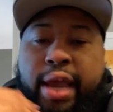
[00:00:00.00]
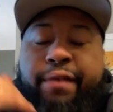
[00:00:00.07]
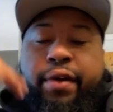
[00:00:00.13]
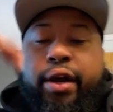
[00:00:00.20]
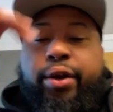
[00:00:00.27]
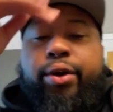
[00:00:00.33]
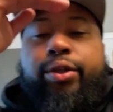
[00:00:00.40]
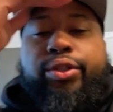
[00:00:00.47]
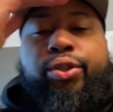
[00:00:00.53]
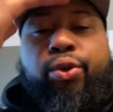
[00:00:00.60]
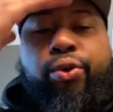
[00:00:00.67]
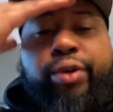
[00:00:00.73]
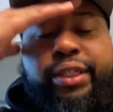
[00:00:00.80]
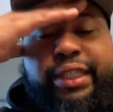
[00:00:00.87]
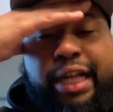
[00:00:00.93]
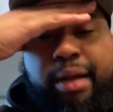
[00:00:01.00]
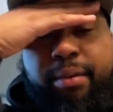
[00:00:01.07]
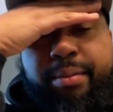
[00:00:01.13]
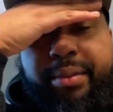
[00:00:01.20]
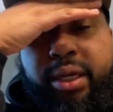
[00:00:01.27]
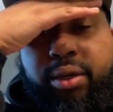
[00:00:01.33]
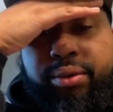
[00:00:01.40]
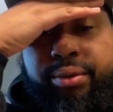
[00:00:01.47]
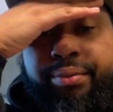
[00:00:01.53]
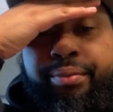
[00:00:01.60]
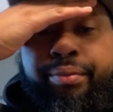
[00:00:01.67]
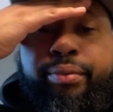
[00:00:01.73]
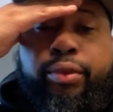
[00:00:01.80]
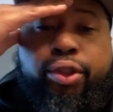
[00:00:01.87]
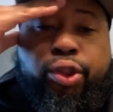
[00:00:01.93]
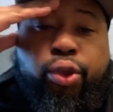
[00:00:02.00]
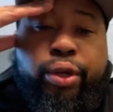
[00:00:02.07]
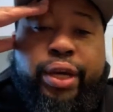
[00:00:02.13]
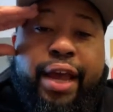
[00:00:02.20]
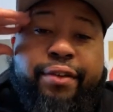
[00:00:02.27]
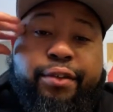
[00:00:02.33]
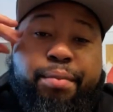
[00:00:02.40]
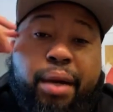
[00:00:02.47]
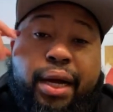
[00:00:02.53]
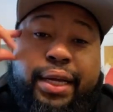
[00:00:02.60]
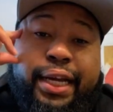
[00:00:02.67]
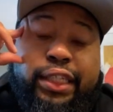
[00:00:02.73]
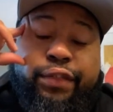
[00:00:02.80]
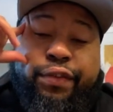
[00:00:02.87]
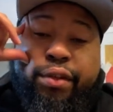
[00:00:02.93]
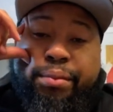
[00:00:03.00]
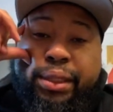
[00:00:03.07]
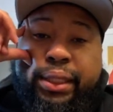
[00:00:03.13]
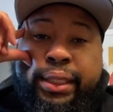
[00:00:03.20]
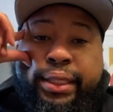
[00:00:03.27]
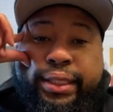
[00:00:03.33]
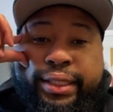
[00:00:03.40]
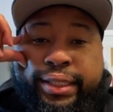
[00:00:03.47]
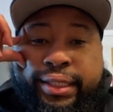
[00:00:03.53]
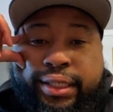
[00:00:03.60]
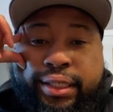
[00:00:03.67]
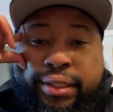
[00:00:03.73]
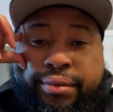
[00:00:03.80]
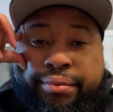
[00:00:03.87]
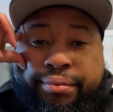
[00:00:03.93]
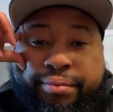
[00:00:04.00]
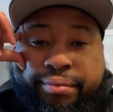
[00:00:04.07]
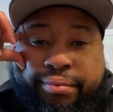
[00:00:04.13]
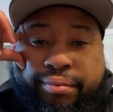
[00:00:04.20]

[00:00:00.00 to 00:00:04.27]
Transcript: Have I heard Tory's album? No. Troy Adams' podcast gonna be lit? Yeah.